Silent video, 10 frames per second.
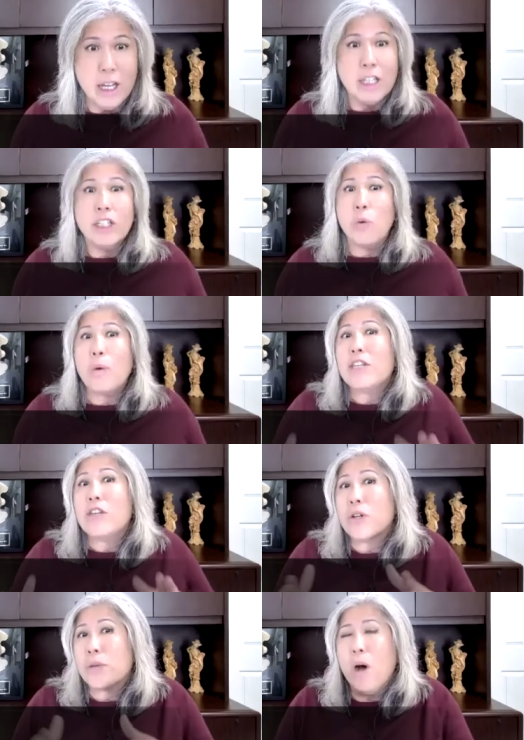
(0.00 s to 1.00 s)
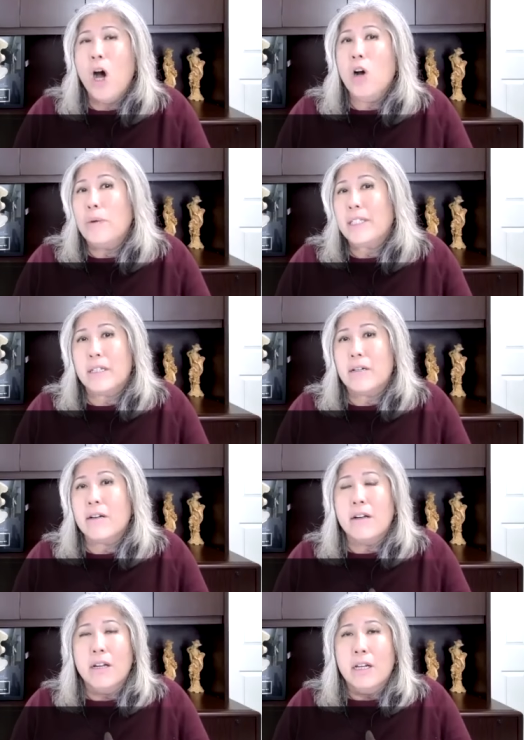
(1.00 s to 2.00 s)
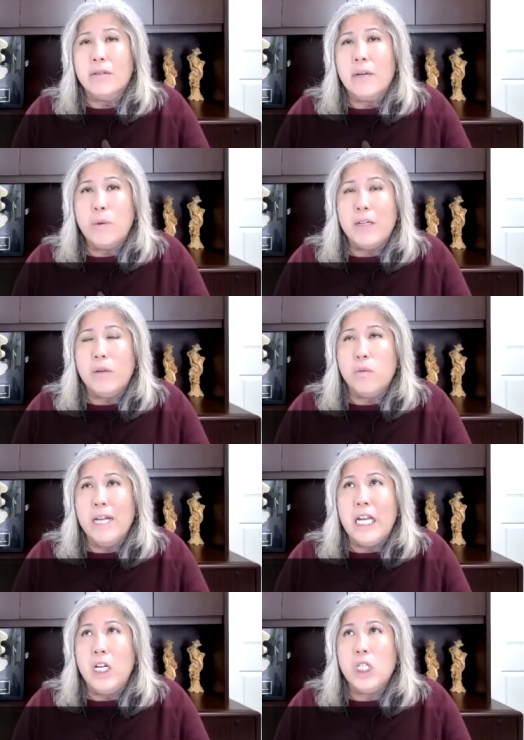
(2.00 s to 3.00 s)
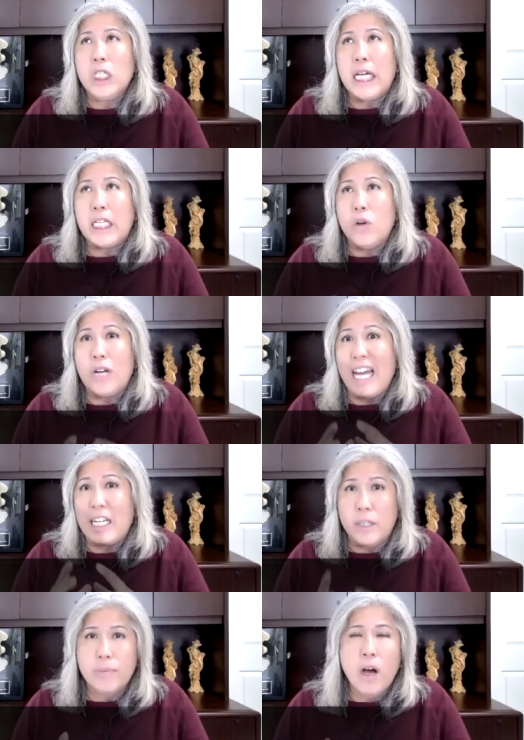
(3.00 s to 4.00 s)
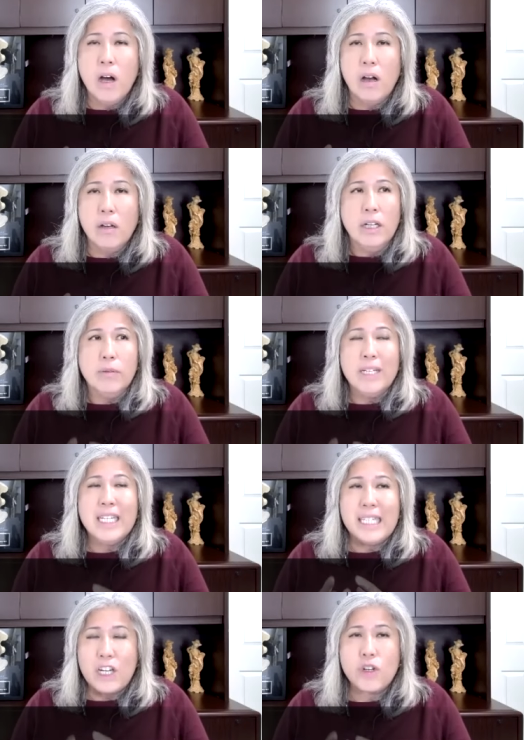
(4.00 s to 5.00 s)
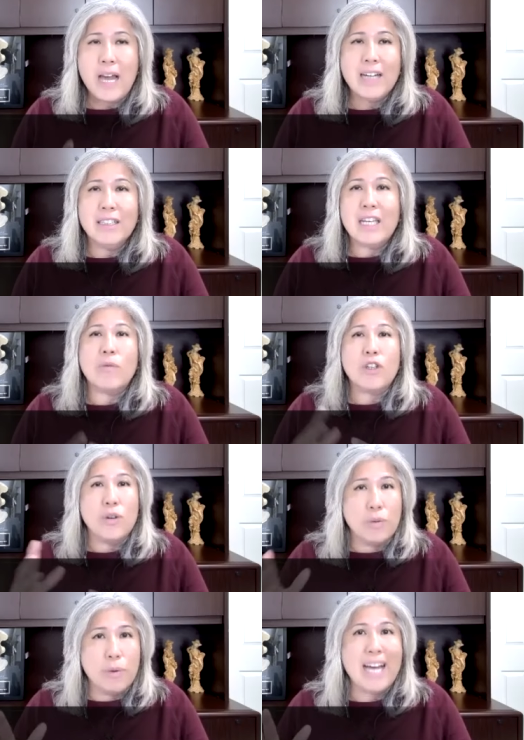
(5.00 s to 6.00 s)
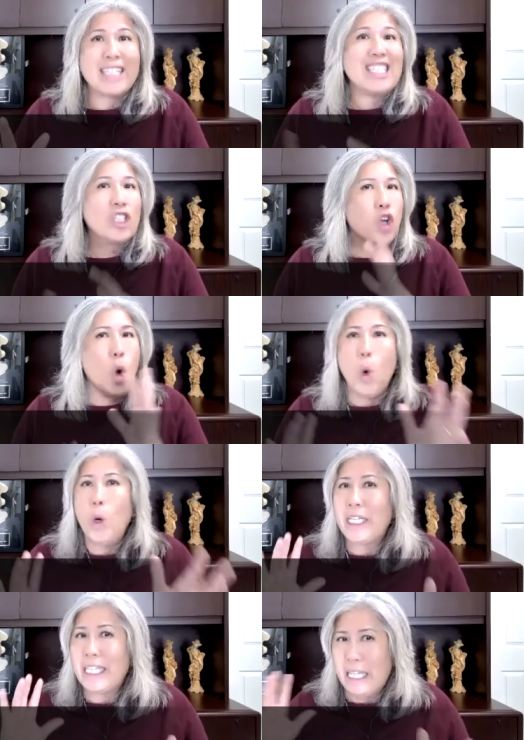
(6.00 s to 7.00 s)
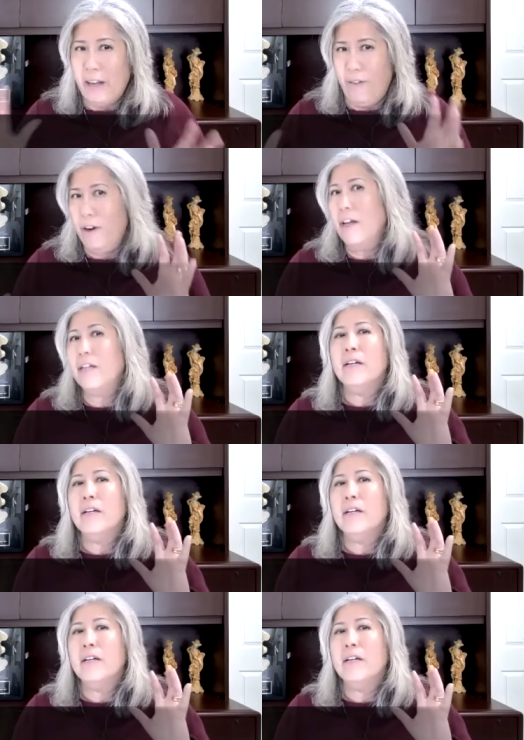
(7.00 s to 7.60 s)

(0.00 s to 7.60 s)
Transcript: Yeah. So when you're small, when you're when when it looks like you're kind of small, when essentiality, when you're erect, it's totally different.